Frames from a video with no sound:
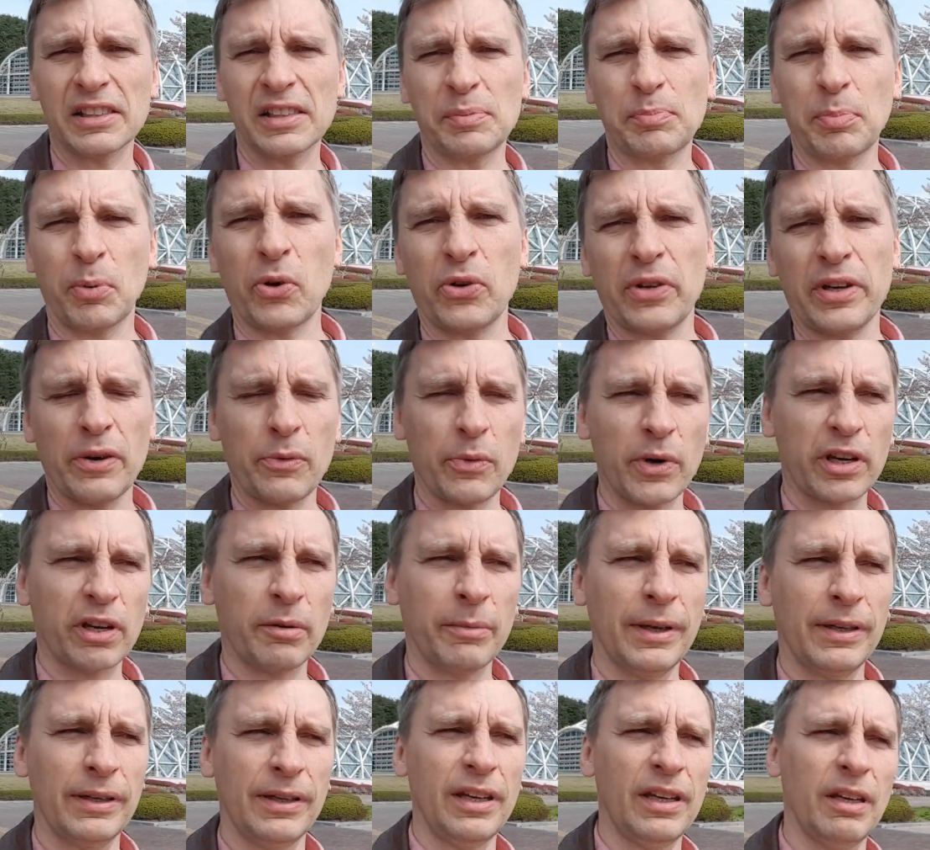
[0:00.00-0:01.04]
sport. I
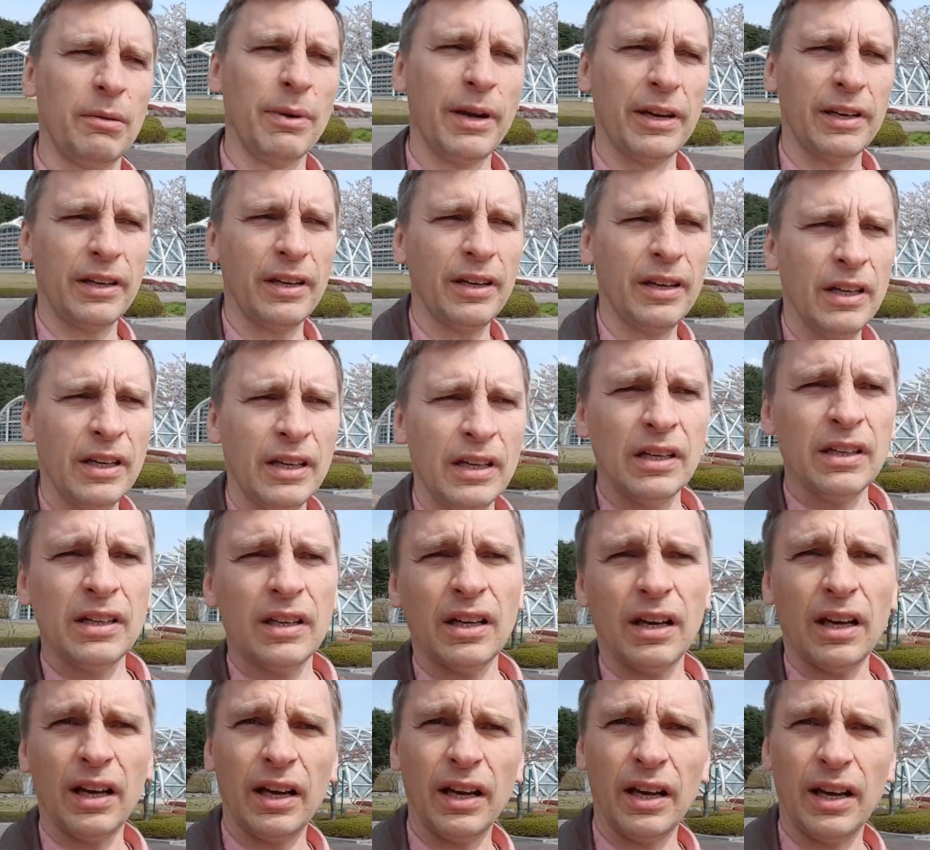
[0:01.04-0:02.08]
recommend anybody
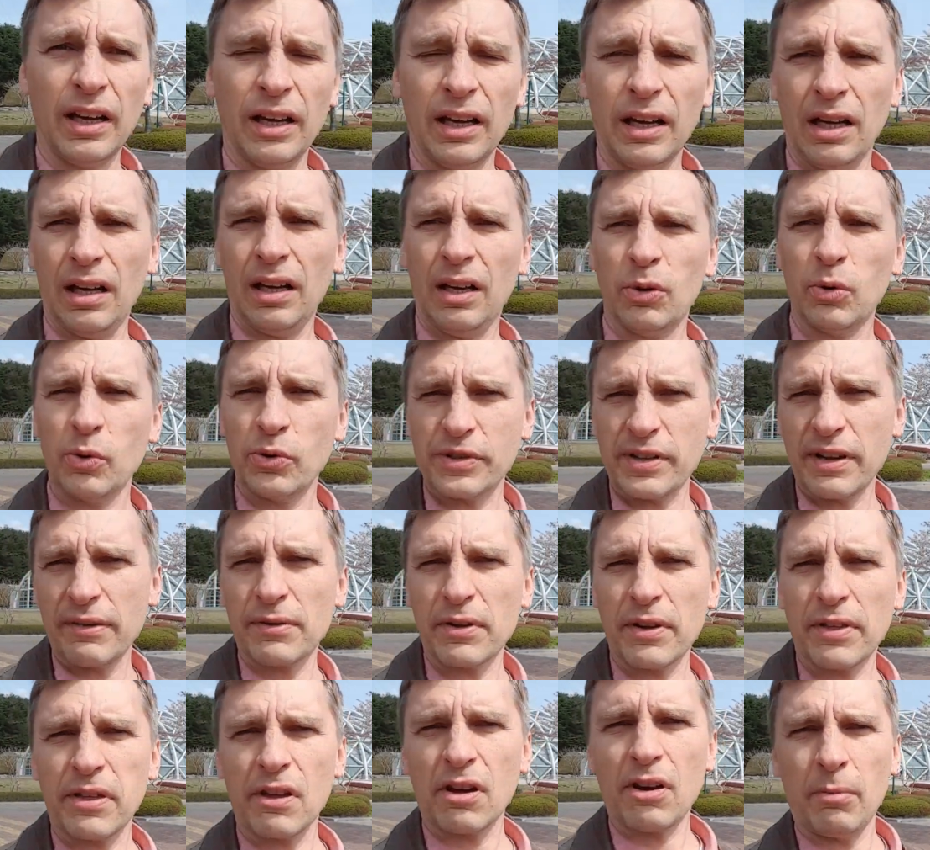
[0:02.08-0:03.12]
who's
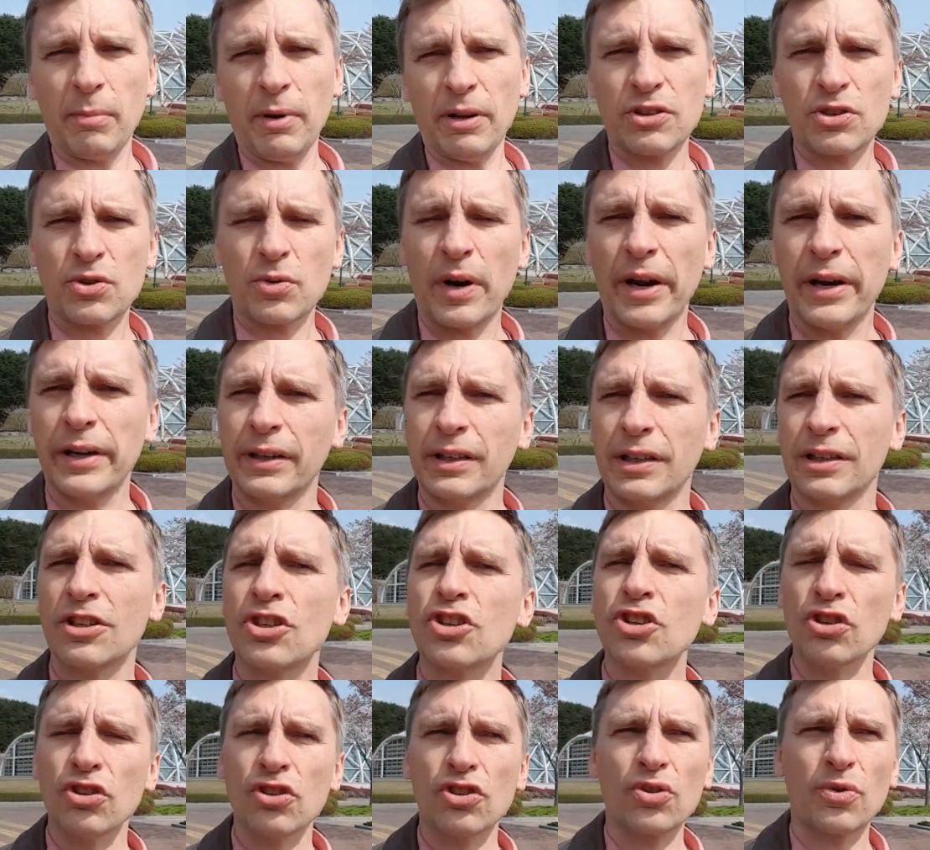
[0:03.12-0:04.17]
ever thought about trying it
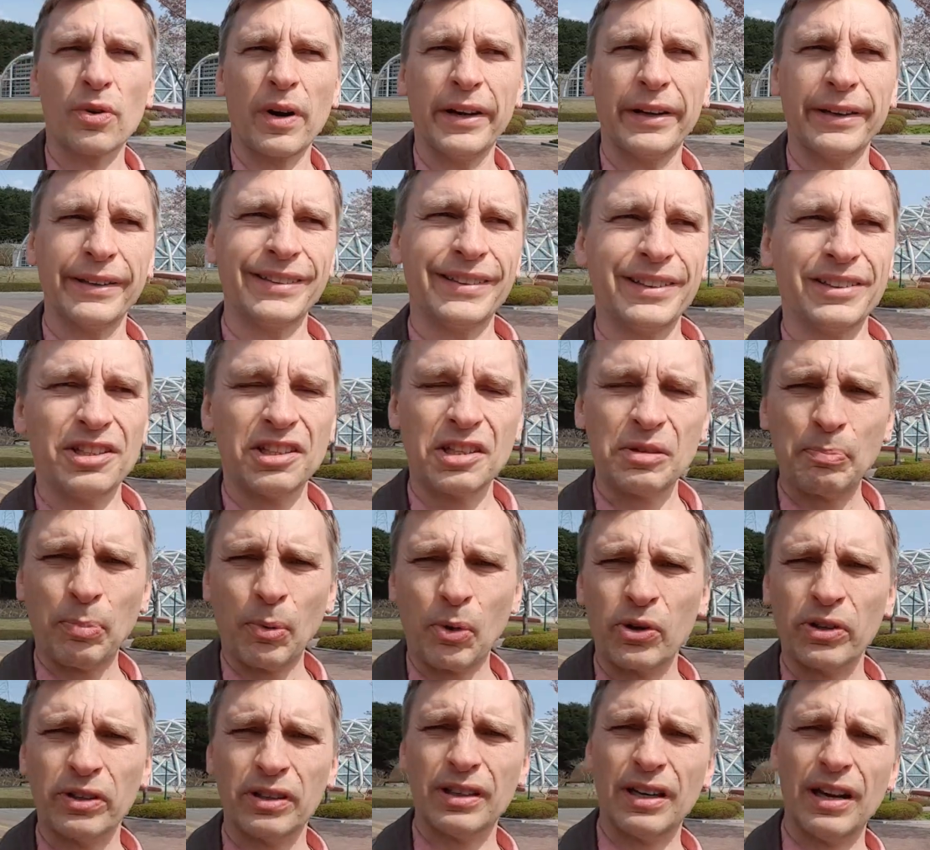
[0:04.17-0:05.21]
should try it. It's a
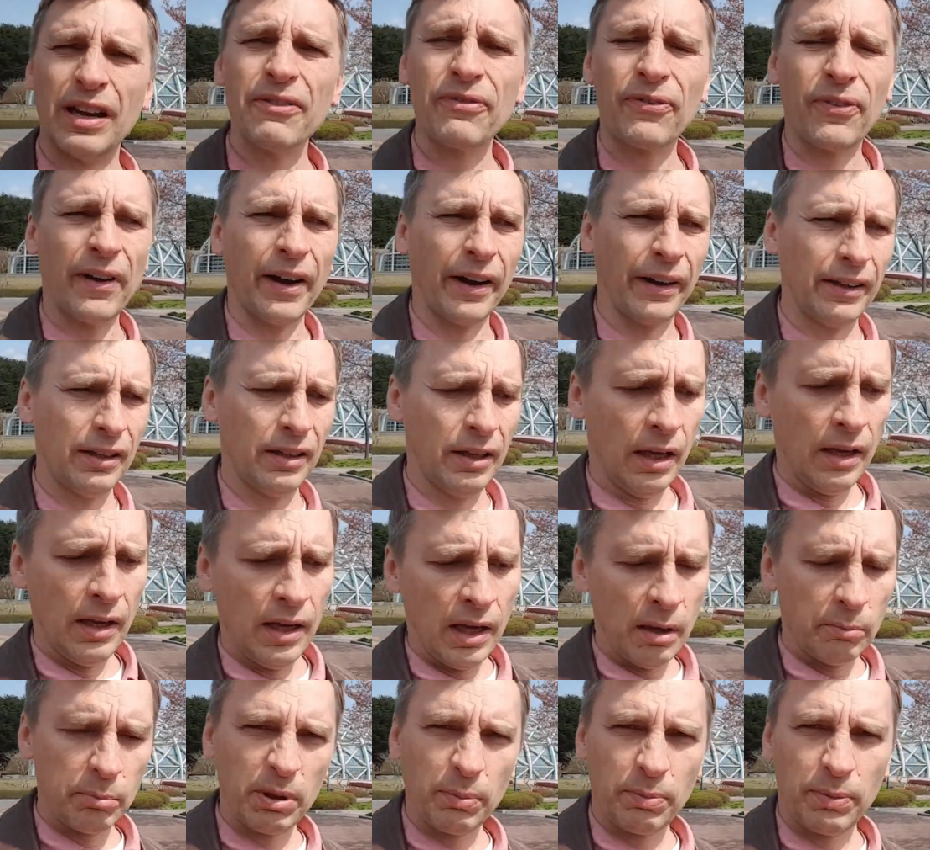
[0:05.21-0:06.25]
sport that I find
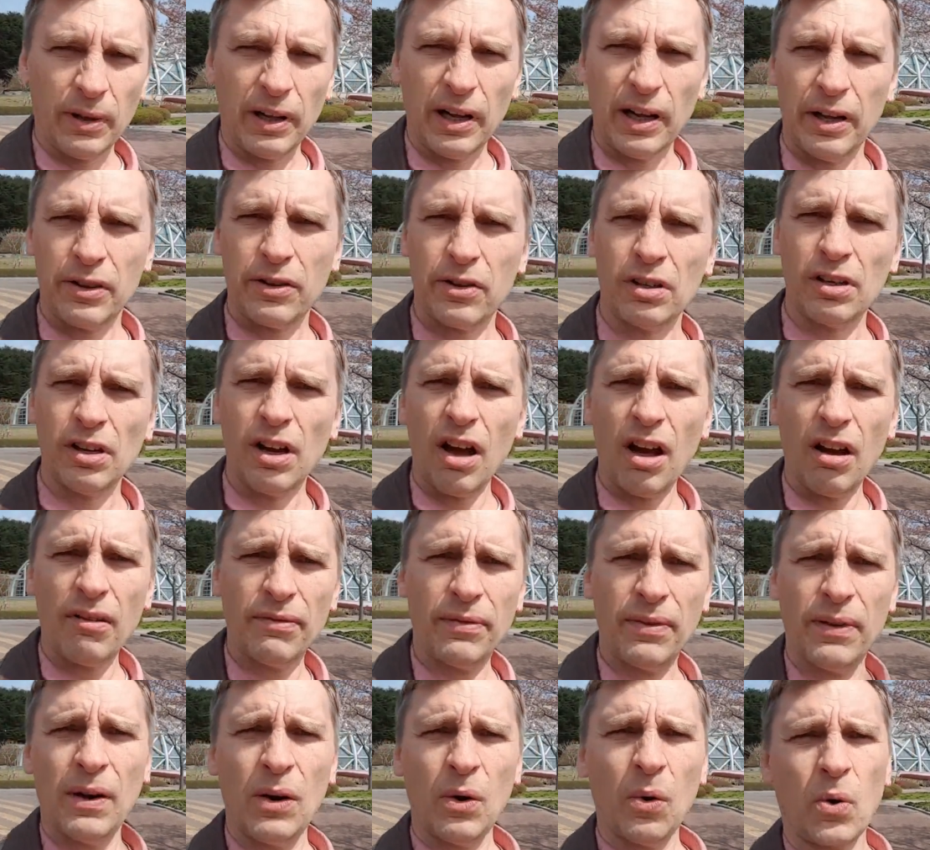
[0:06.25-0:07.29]
people either
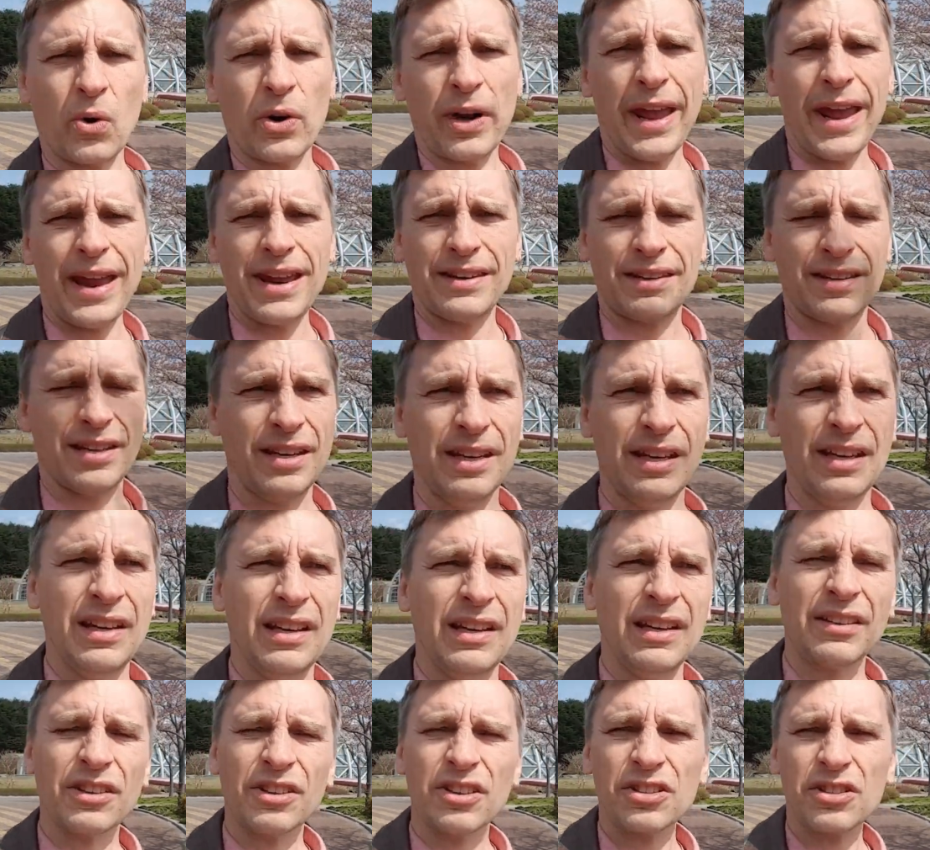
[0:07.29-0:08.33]
love or hate.
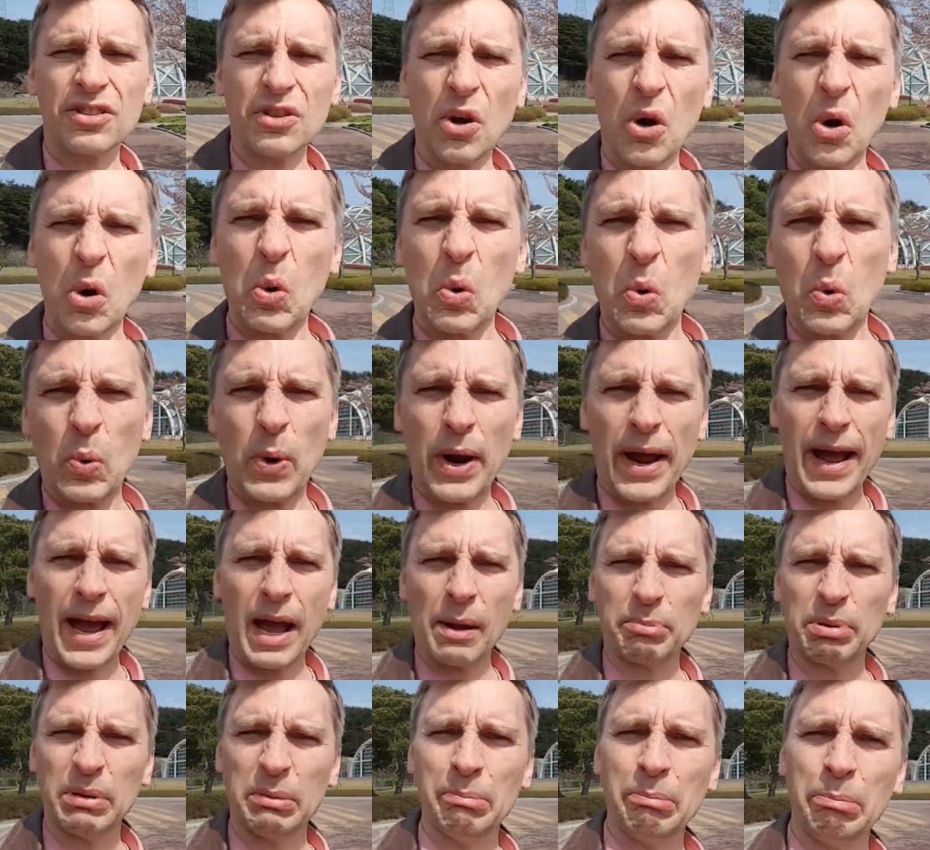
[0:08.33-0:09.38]
There's no
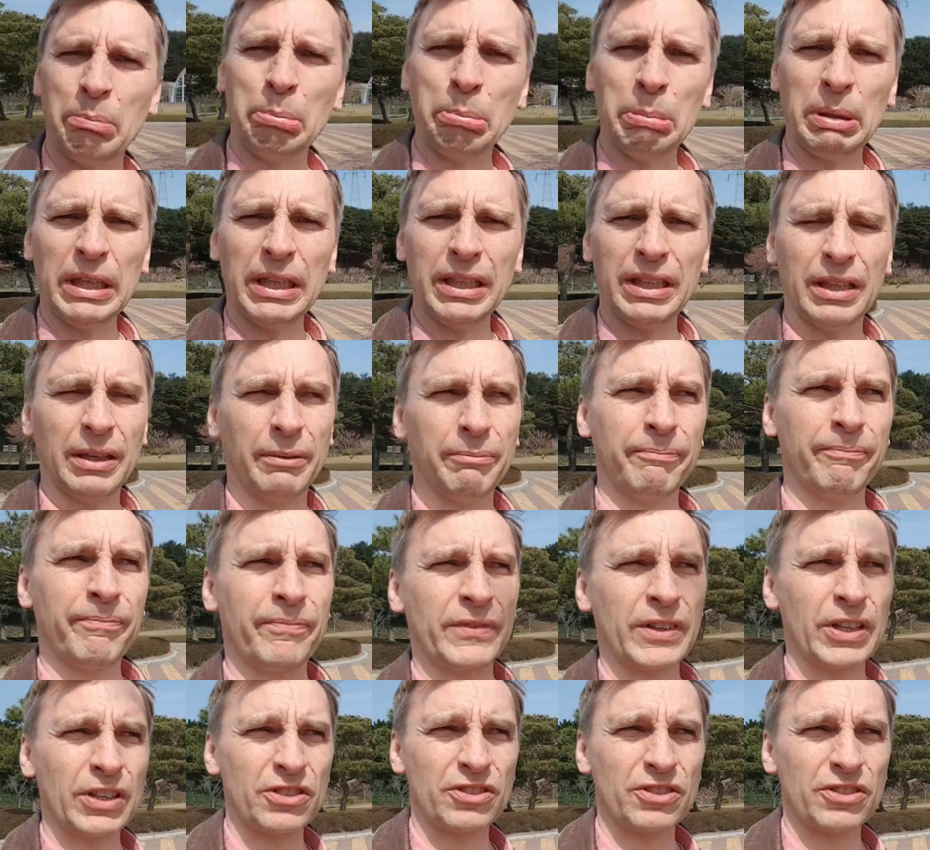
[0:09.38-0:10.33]
happy medium.